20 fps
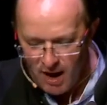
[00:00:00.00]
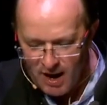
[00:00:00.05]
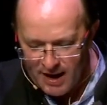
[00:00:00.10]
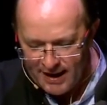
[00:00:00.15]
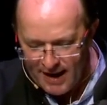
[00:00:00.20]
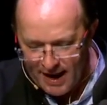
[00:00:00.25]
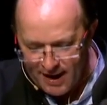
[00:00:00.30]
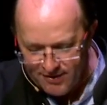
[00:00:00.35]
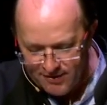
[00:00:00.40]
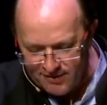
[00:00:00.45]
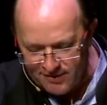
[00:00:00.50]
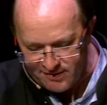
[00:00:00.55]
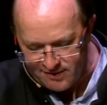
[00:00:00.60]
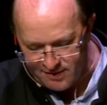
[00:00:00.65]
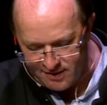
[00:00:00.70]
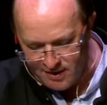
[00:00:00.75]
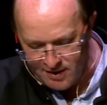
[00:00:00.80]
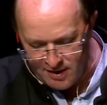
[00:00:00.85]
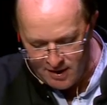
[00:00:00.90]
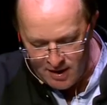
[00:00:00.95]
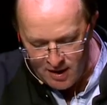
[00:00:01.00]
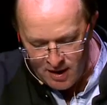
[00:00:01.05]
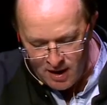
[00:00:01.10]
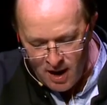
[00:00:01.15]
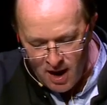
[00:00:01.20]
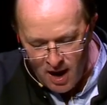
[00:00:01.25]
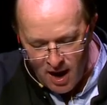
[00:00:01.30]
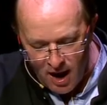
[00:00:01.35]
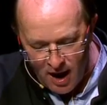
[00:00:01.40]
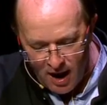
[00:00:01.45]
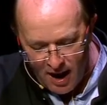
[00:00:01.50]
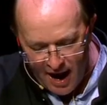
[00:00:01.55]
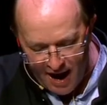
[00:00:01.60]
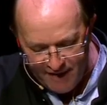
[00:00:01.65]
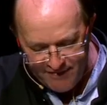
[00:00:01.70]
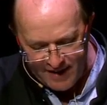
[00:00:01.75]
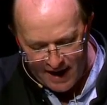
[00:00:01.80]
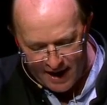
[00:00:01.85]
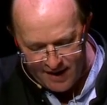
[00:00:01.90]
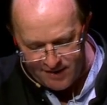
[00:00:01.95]
against uh,
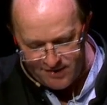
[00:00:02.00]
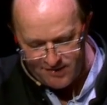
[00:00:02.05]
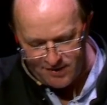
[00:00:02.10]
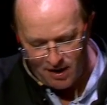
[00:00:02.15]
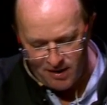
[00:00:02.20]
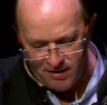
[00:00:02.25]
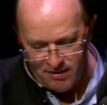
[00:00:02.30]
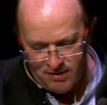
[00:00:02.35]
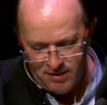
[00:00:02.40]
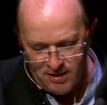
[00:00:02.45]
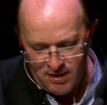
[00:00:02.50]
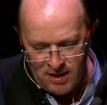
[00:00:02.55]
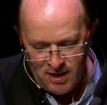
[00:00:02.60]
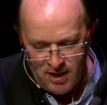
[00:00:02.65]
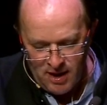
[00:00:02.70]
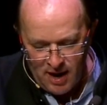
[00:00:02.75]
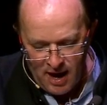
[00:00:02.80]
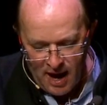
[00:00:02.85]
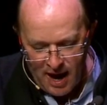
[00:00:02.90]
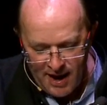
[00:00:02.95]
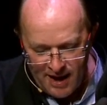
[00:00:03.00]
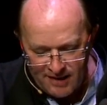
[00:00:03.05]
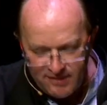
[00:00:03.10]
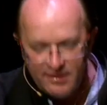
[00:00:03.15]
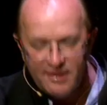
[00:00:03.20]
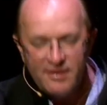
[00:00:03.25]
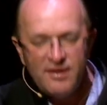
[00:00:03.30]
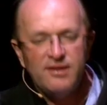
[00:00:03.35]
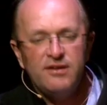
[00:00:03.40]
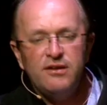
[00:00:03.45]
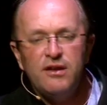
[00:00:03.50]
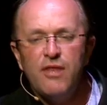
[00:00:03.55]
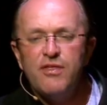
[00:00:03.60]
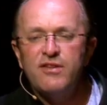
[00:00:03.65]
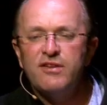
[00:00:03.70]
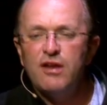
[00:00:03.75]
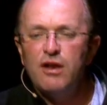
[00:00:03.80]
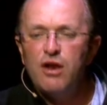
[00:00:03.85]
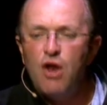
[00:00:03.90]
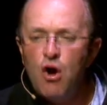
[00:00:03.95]
Afghanistan. And as, you know,
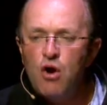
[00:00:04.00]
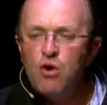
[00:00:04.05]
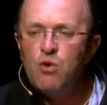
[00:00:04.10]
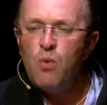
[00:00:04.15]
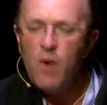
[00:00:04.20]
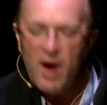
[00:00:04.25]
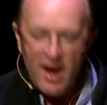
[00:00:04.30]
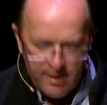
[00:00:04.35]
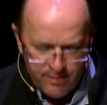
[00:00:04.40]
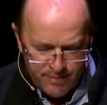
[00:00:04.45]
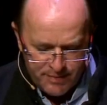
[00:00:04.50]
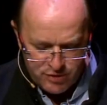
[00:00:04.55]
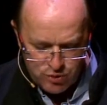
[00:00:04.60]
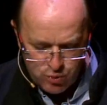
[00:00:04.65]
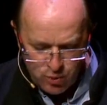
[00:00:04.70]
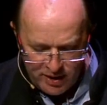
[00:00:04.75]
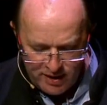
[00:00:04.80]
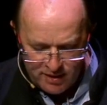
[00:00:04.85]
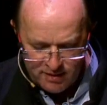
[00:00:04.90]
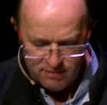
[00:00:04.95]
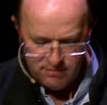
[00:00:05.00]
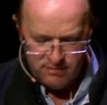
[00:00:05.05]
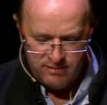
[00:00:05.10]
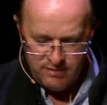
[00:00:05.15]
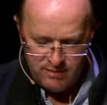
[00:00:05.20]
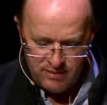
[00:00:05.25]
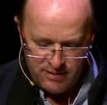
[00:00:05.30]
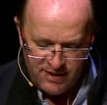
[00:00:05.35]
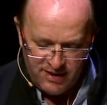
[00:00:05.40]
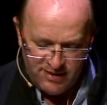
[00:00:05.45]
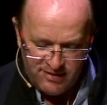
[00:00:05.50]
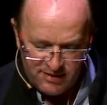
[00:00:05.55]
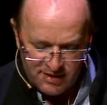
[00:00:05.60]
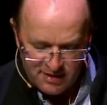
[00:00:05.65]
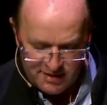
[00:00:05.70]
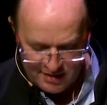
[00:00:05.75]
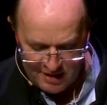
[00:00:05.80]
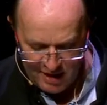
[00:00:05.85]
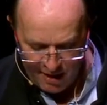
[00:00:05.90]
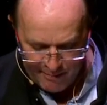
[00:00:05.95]
there's a long way between the East
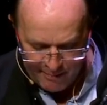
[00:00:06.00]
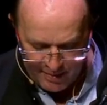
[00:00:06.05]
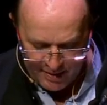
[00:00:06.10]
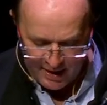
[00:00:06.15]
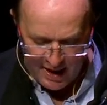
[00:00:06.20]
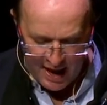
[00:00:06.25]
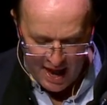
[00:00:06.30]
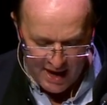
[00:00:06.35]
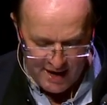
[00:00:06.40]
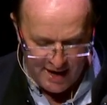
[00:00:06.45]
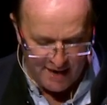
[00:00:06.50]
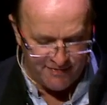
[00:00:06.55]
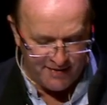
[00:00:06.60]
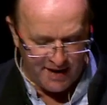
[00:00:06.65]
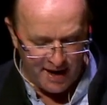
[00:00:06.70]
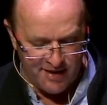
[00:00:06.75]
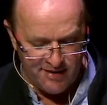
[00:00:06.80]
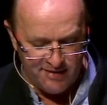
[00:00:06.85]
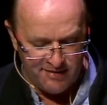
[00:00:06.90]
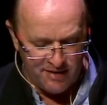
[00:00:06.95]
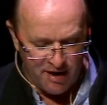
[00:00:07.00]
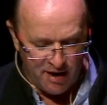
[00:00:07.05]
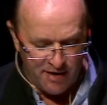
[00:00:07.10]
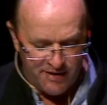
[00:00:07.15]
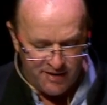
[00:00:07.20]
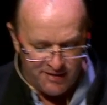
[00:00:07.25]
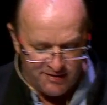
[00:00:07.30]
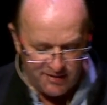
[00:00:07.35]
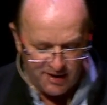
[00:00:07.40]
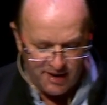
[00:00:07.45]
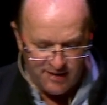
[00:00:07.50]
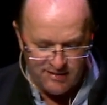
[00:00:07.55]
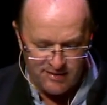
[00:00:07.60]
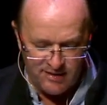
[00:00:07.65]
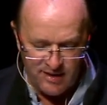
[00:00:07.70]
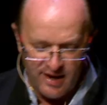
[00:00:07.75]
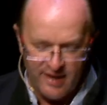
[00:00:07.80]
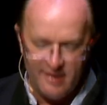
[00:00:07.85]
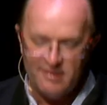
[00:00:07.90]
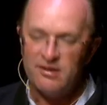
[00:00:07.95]
India Company and Afghanistan. It's,
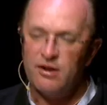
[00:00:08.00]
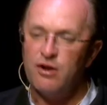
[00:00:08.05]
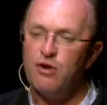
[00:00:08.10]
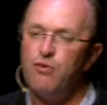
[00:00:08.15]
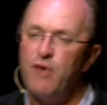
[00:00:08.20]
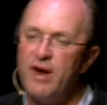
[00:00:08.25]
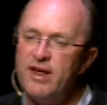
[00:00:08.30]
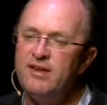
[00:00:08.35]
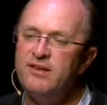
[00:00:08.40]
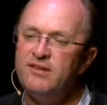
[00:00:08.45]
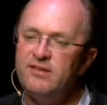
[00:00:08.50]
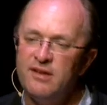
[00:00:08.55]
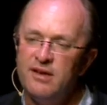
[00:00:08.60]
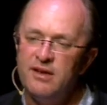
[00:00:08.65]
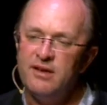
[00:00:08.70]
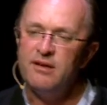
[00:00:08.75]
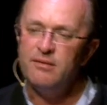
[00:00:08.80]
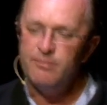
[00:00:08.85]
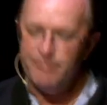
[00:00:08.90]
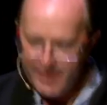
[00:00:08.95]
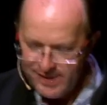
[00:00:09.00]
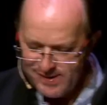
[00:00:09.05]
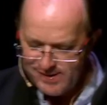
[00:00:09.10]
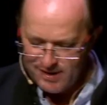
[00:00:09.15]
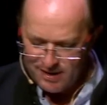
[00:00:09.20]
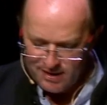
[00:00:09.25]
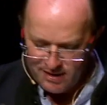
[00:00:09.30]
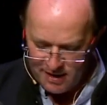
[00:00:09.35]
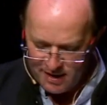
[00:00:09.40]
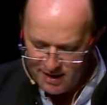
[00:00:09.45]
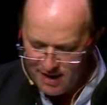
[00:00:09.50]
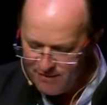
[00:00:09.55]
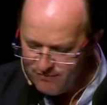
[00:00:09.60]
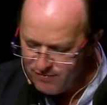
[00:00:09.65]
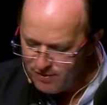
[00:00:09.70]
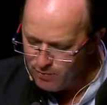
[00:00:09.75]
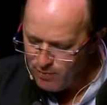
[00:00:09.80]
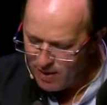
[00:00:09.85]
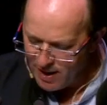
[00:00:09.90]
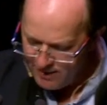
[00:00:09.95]
it's, a, it's a crazy mission in
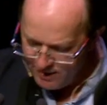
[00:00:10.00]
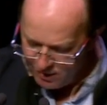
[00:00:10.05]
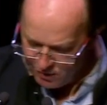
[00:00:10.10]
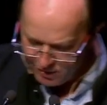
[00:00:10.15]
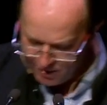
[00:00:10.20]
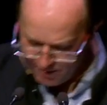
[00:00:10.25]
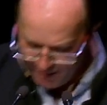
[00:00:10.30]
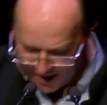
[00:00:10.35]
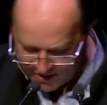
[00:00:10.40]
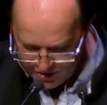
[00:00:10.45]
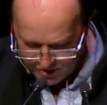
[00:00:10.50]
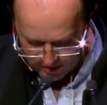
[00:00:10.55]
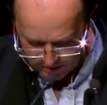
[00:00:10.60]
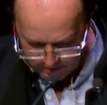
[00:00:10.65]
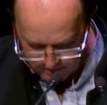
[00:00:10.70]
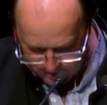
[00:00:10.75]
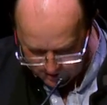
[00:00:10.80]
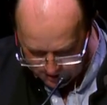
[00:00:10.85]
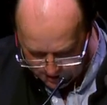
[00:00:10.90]
every way that you can imagine.